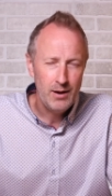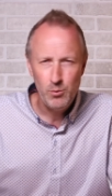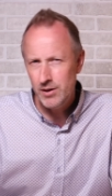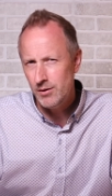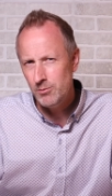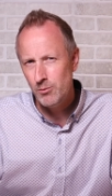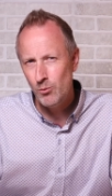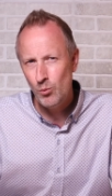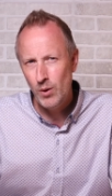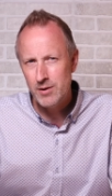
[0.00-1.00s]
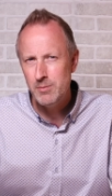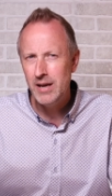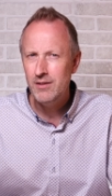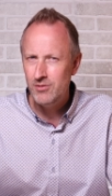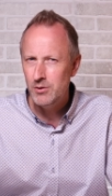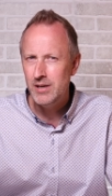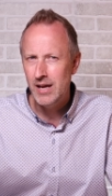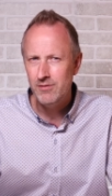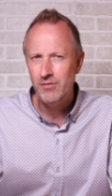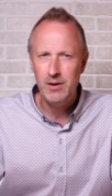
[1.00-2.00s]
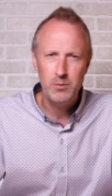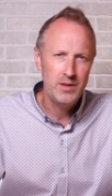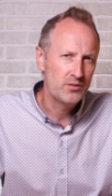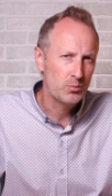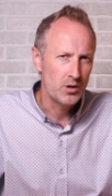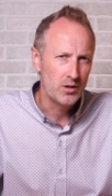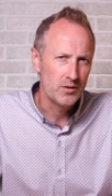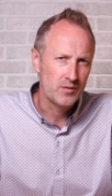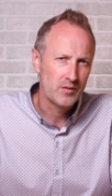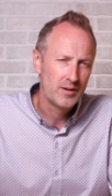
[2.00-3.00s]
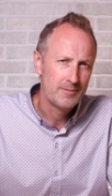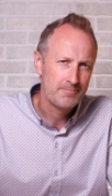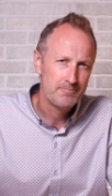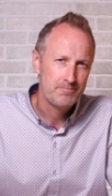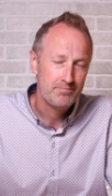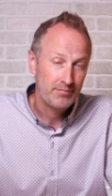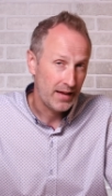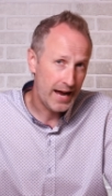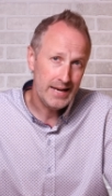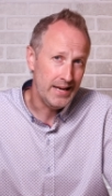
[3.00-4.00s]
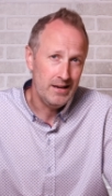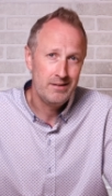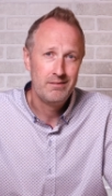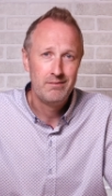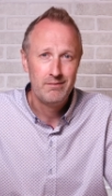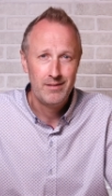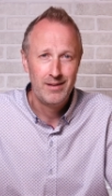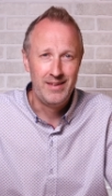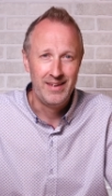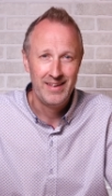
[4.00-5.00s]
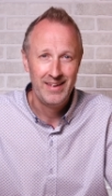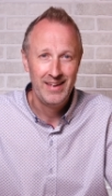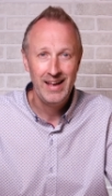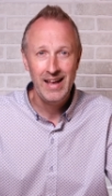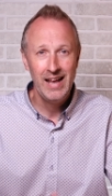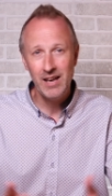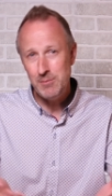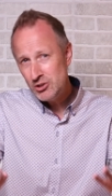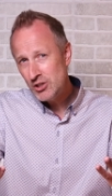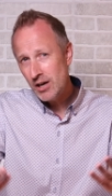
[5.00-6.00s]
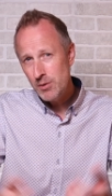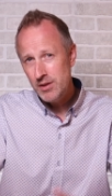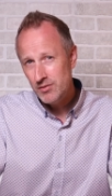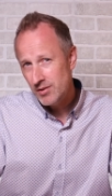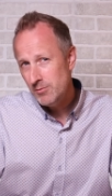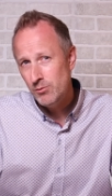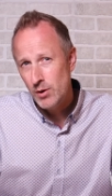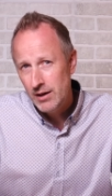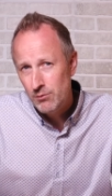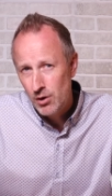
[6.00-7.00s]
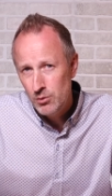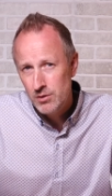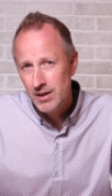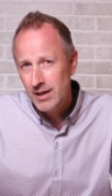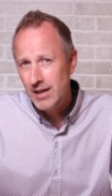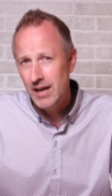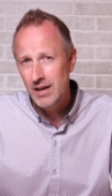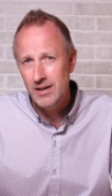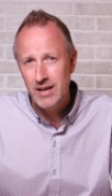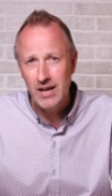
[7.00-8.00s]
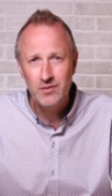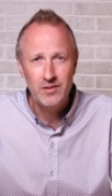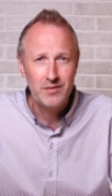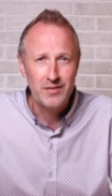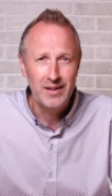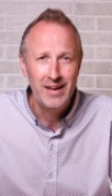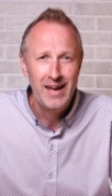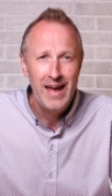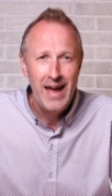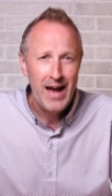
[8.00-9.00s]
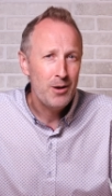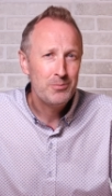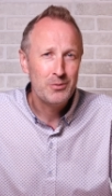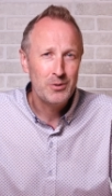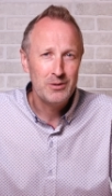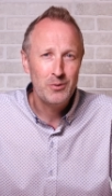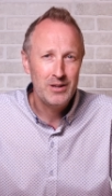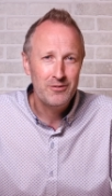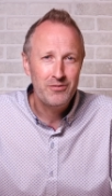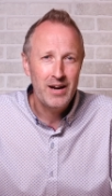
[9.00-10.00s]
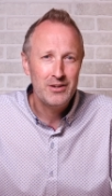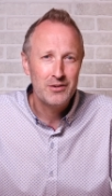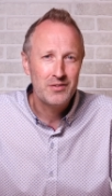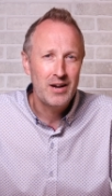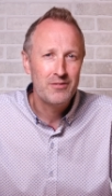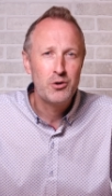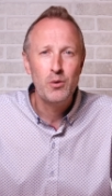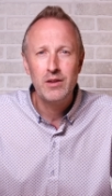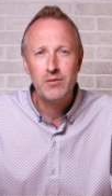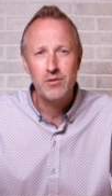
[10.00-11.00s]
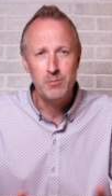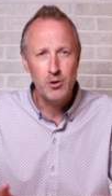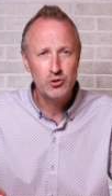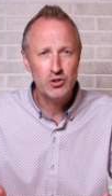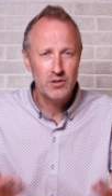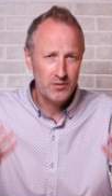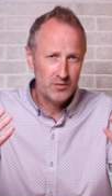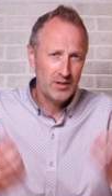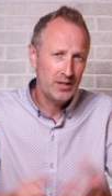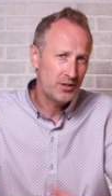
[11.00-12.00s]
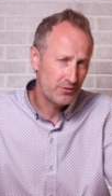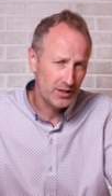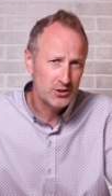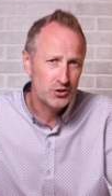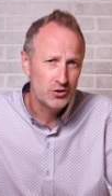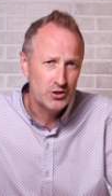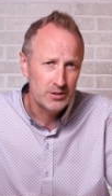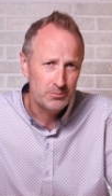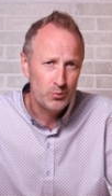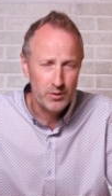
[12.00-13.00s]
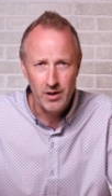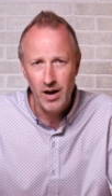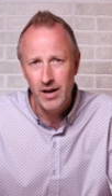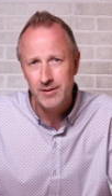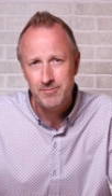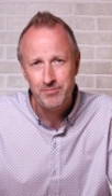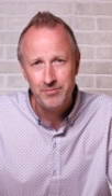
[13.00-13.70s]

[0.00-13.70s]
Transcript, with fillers: I wonder whether many of you identify with these words. I did. Let me share with you some of what I wrote in, a ca in case it's a help to when you find yourself going through the motions in your relationship with God.